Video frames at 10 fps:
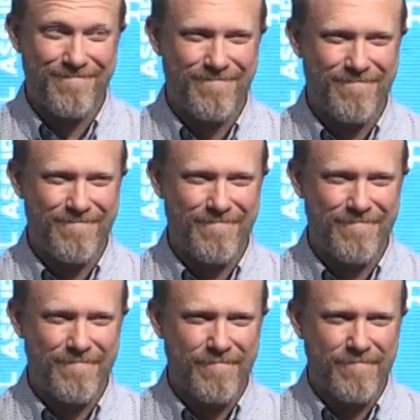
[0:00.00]

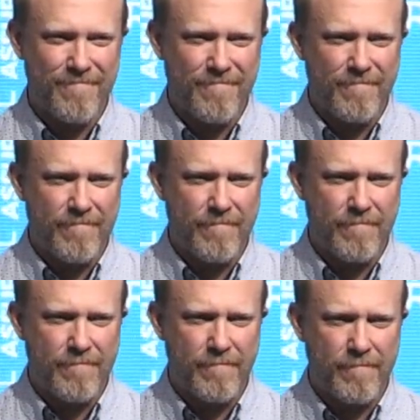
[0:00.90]

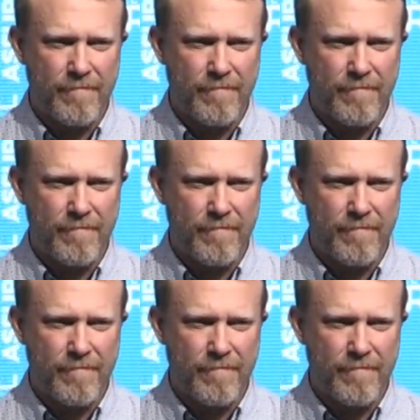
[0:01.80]
(silence)